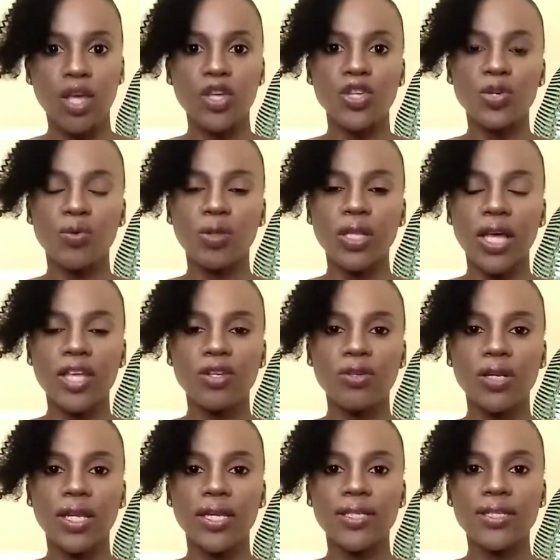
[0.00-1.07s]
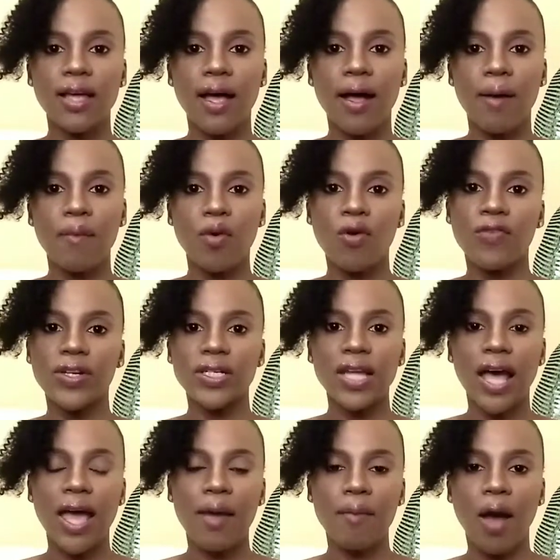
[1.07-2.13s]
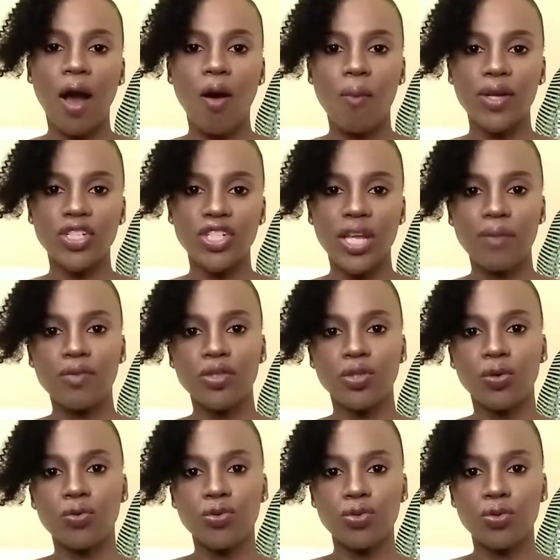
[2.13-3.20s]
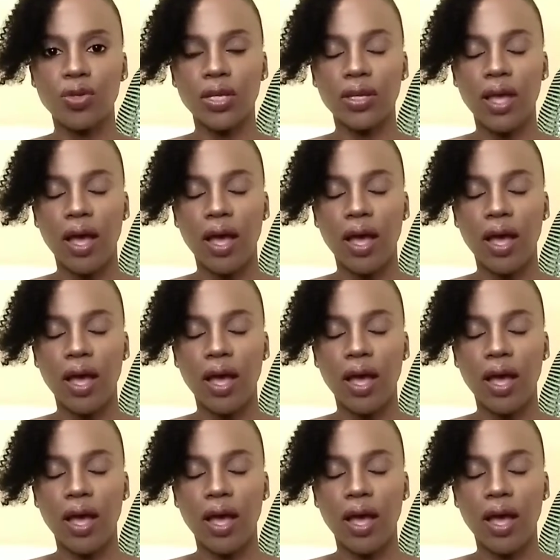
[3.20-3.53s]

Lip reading: You will calculate over time how much time is going to